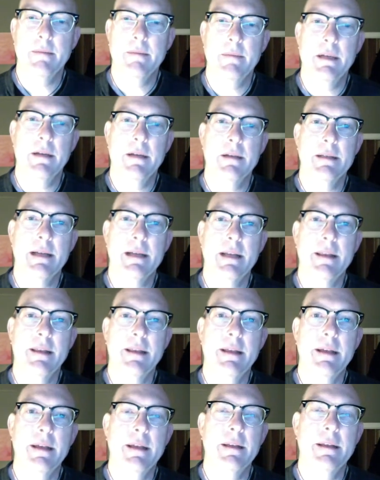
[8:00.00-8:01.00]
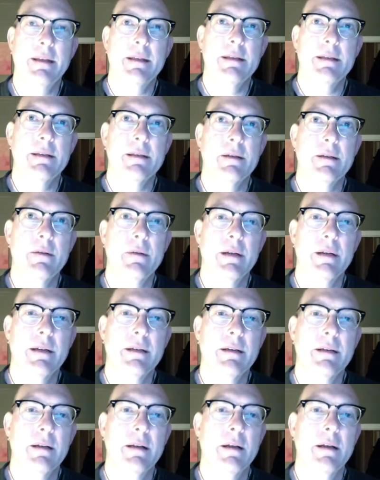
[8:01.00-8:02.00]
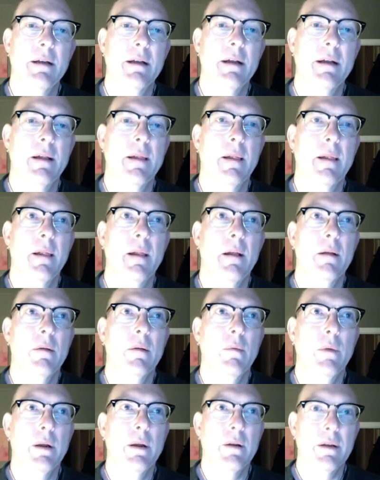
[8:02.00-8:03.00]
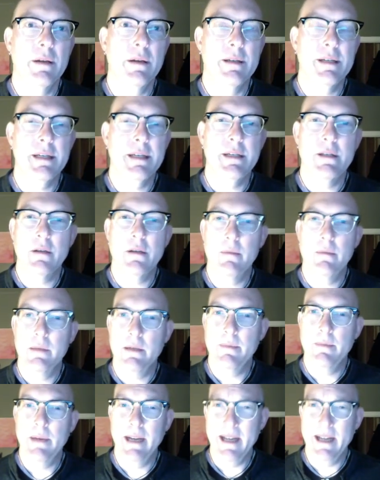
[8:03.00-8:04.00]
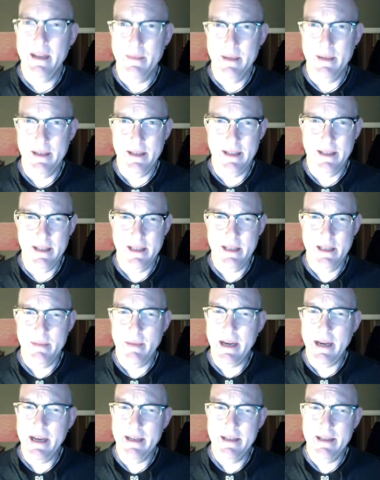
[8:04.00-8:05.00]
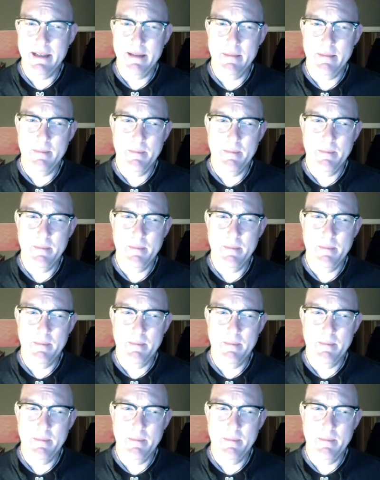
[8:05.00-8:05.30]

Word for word: Because I think this is going, we're going to see so much money come into this space